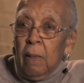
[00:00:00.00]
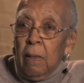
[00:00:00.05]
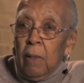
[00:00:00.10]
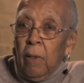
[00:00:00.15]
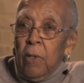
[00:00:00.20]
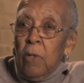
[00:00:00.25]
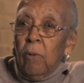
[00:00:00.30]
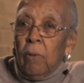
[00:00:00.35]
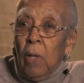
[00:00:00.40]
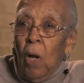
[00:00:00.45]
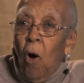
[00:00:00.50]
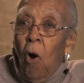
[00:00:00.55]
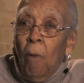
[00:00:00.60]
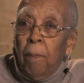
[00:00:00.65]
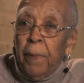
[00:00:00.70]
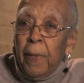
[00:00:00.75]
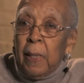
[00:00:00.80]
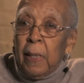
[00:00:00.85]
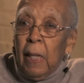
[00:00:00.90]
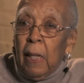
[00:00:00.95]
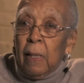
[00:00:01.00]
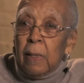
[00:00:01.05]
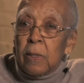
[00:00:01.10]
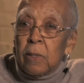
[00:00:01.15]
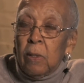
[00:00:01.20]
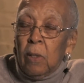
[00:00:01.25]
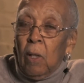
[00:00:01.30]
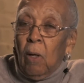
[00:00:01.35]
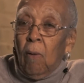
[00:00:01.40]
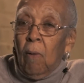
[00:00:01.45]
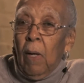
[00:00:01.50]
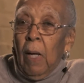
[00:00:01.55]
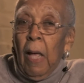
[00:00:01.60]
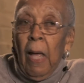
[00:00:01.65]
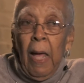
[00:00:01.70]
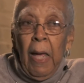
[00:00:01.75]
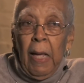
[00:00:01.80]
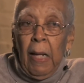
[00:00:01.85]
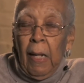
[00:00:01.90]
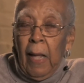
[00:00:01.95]
You can hope it does,
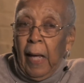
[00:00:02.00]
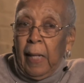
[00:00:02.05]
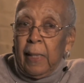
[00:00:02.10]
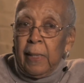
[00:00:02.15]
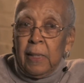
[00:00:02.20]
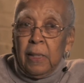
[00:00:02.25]
and like